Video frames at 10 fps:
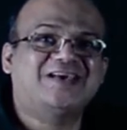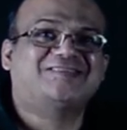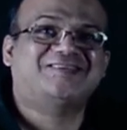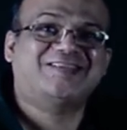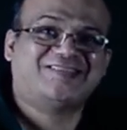
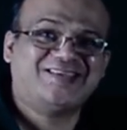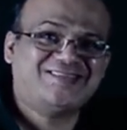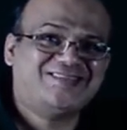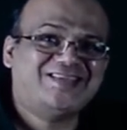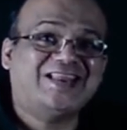So this
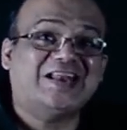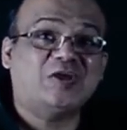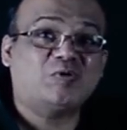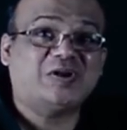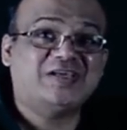is
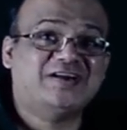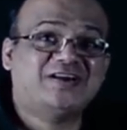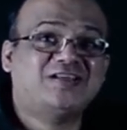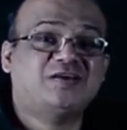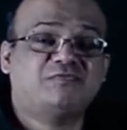
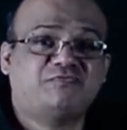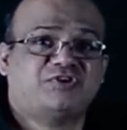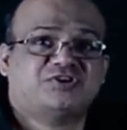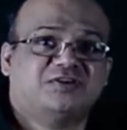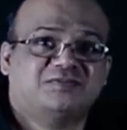nuclear
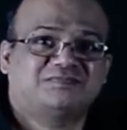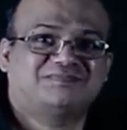fission.